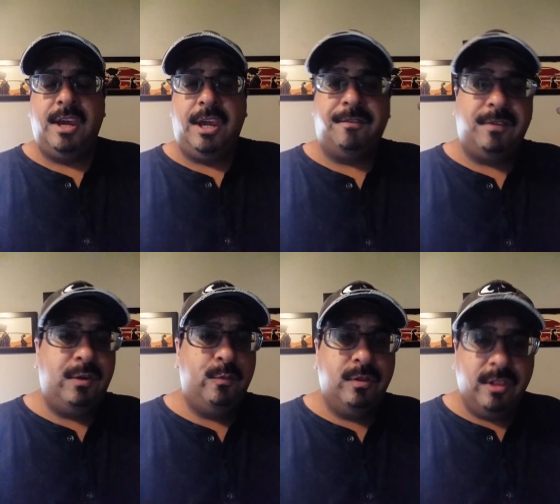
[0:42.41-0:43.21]
if
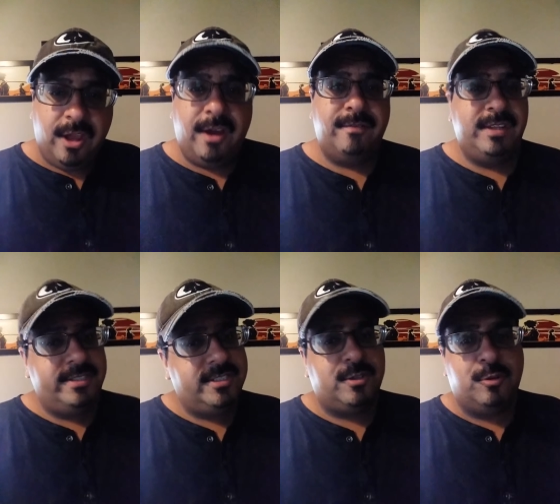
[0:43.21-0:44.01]
you love
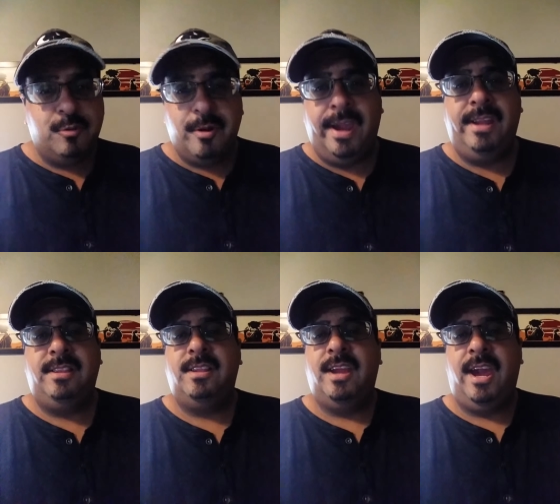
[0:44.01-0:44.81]
these great
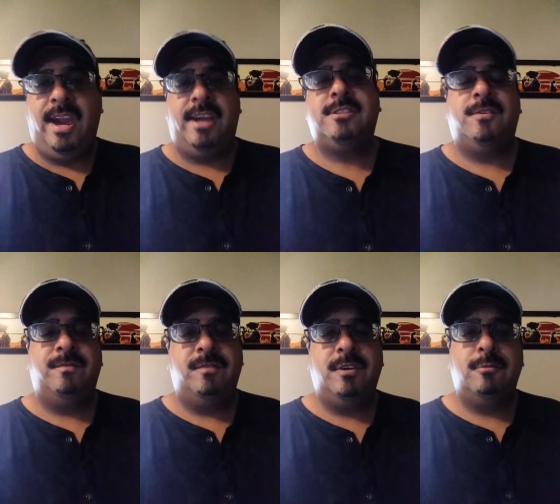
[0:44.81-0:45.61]
action
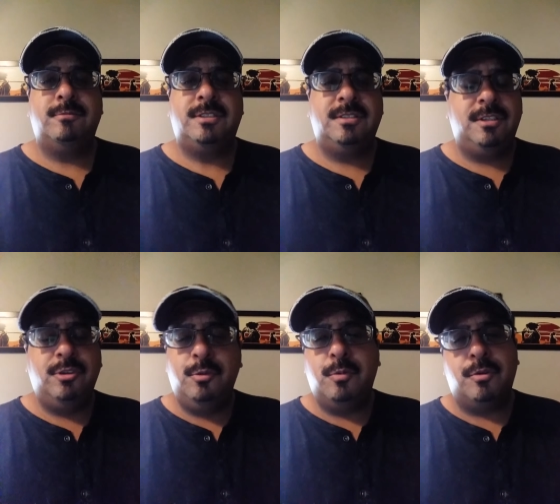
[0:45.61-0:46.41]
films, then
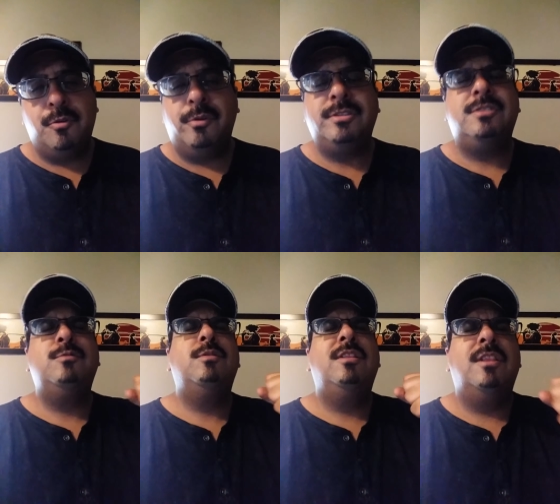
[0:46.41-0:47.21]
you are going
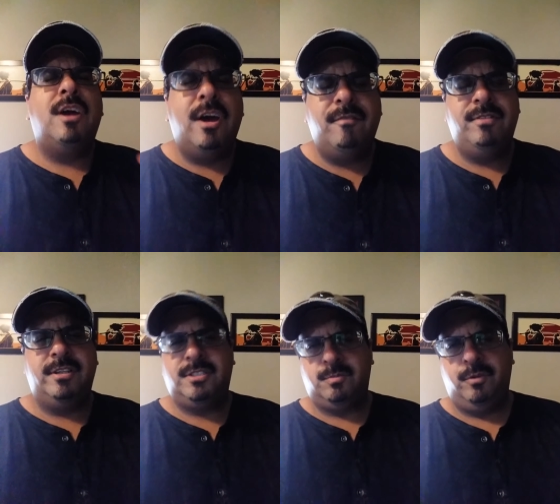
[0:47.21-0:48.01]
to love
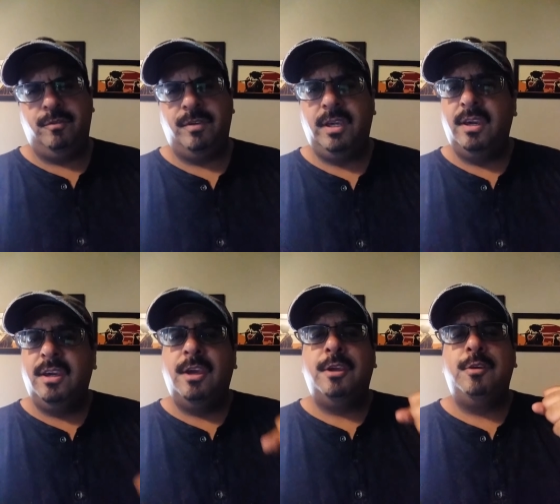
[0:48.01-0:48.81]
this movie.
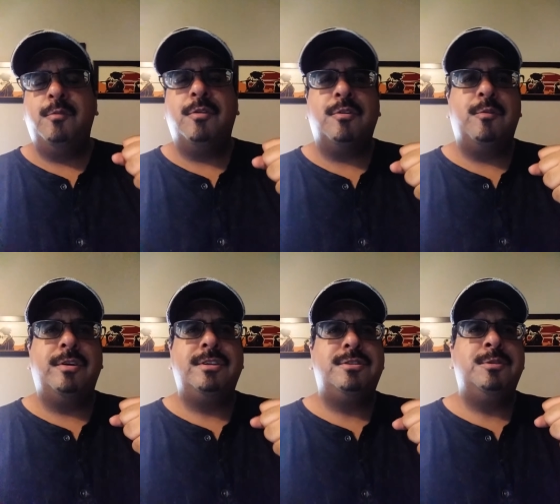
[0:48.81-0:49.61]
You are
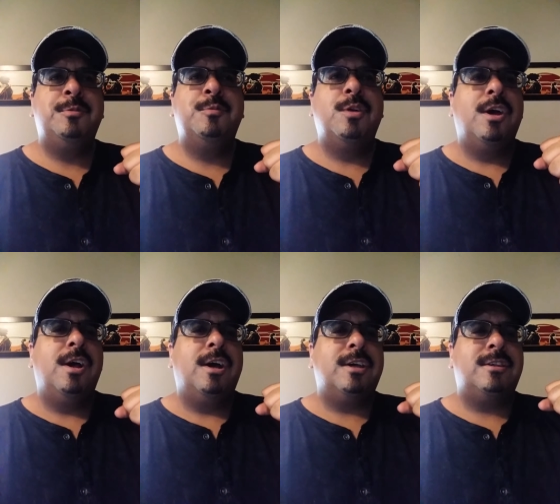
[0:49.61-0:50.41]
going to
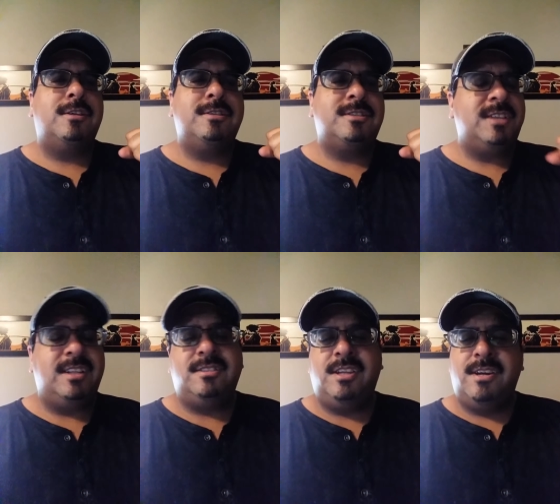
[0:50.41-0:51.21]

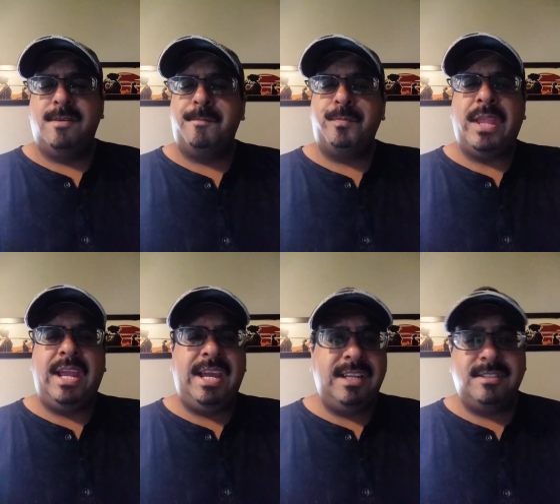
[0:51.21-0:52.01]
sit there,
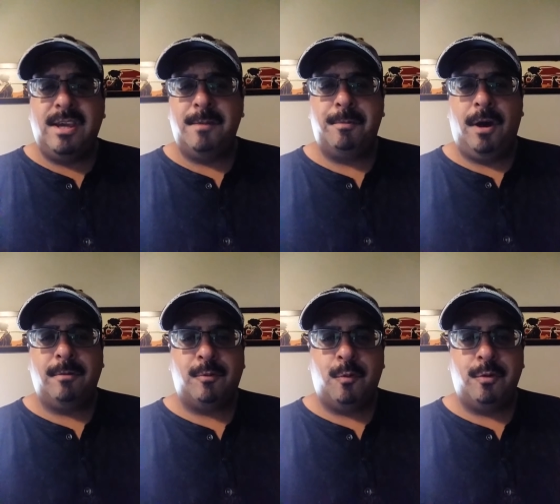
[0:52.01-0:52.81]
eat that
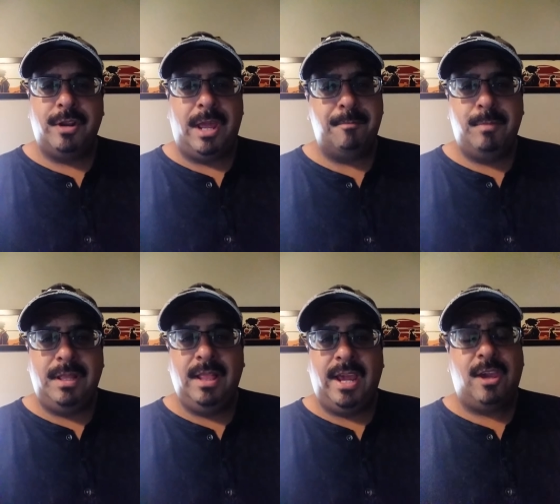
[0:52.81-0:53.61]
popcorn, and be
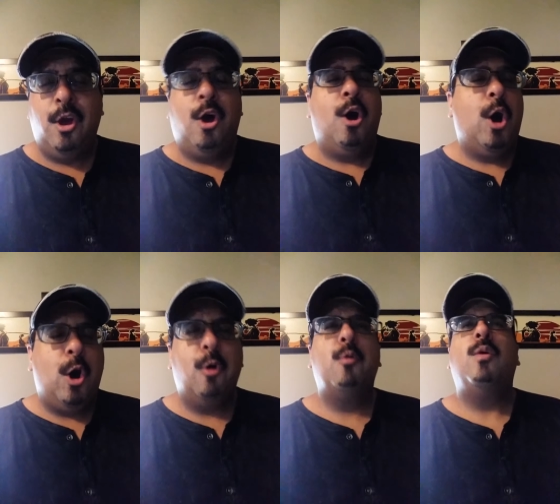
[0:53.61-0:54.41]
like,
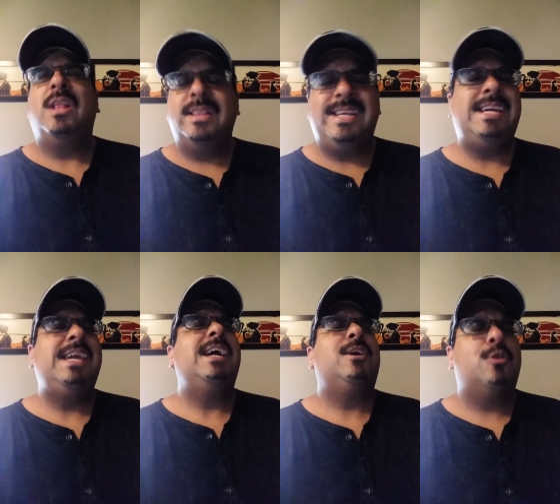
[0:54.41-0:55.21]

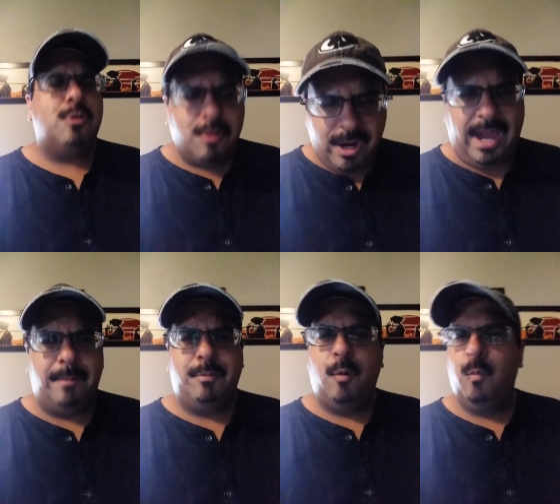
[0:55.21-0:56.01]
holy
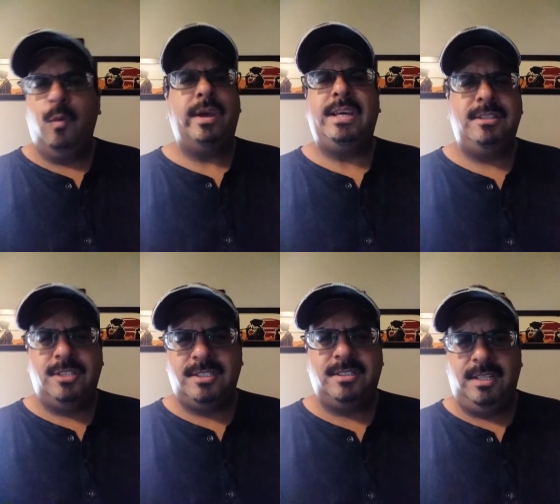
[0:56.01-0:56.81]
crap, what he
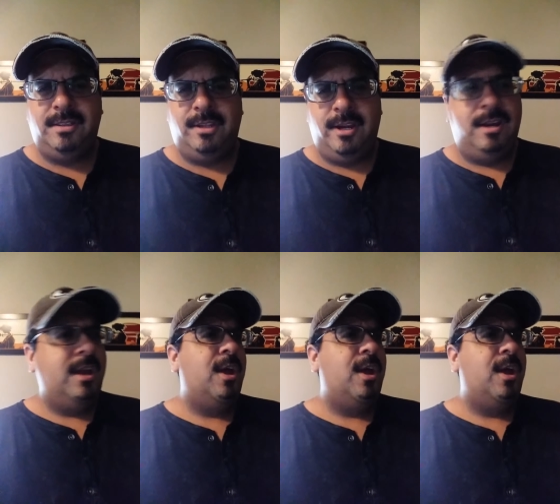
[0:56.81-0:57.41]
just did there.